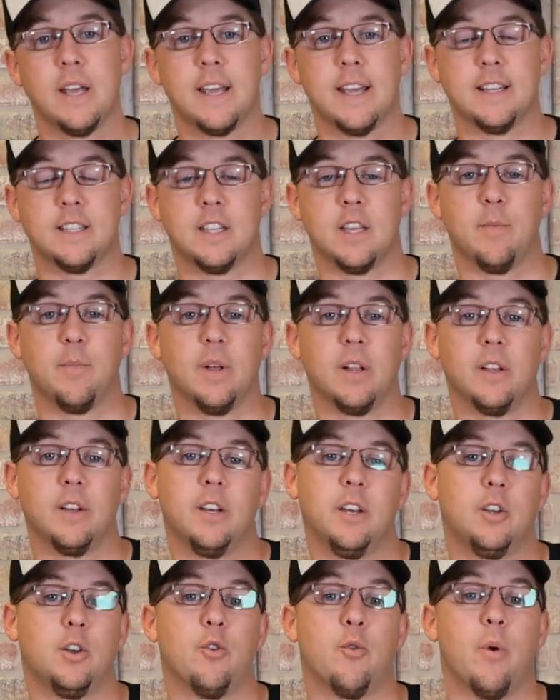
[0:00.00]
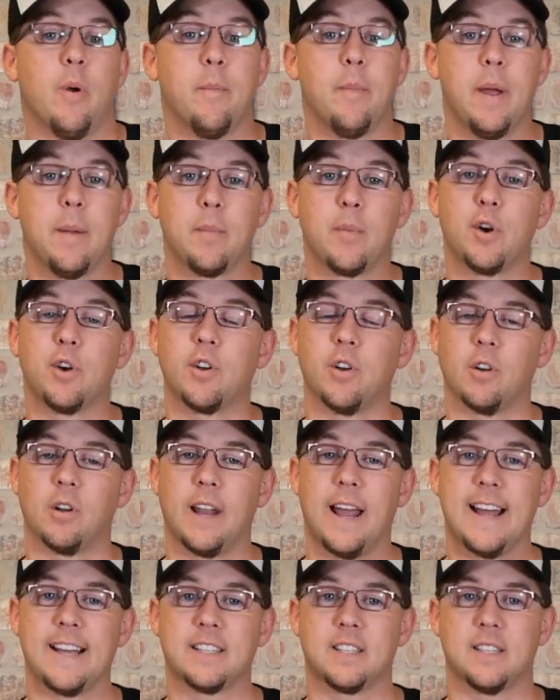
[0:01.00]
is the ability to remember your
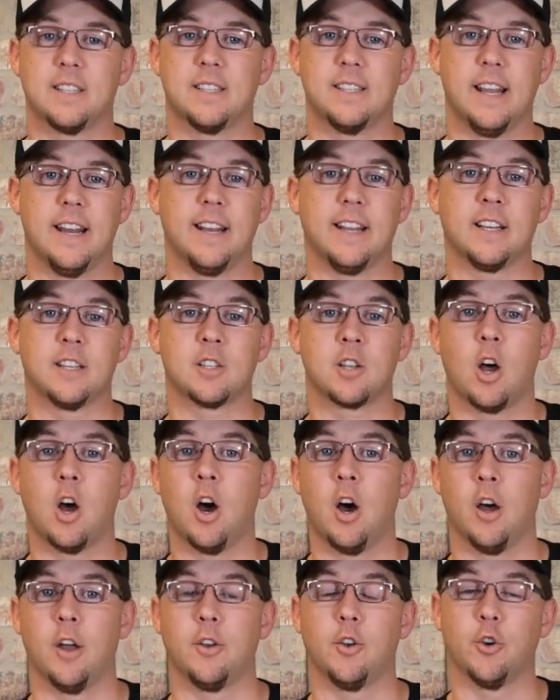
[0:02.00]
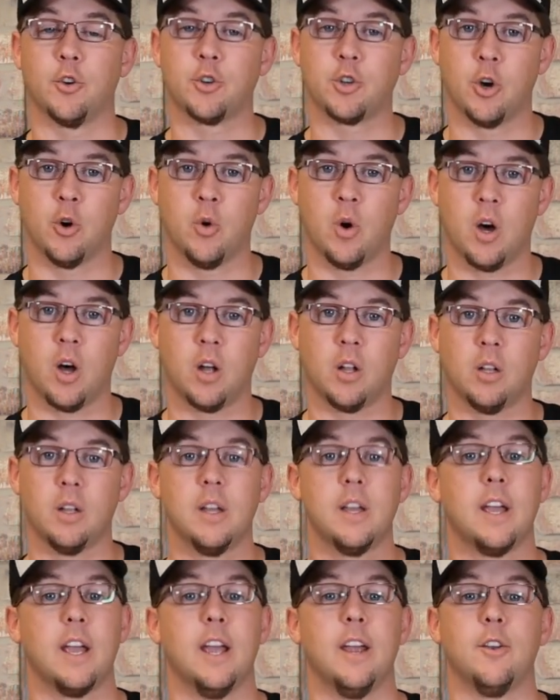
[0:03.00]
last settings on your tow haul
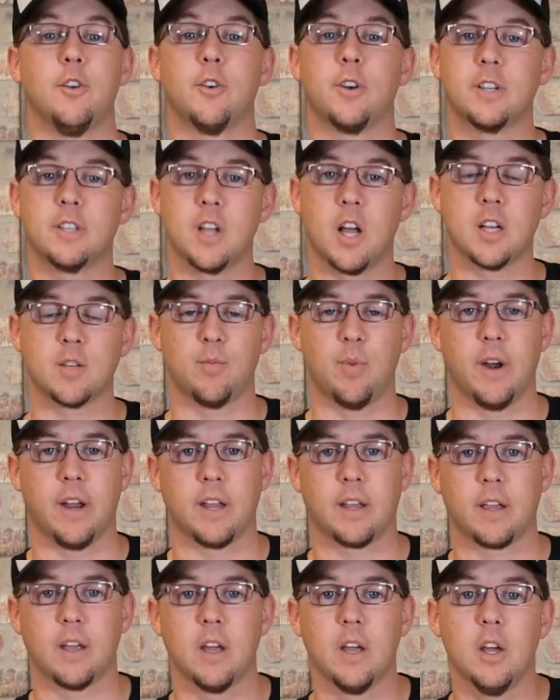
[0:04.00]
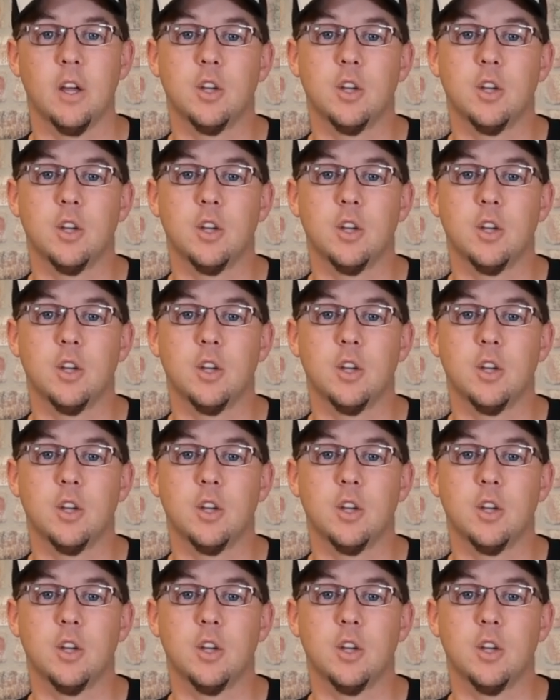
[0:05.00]
and your exhaust brake.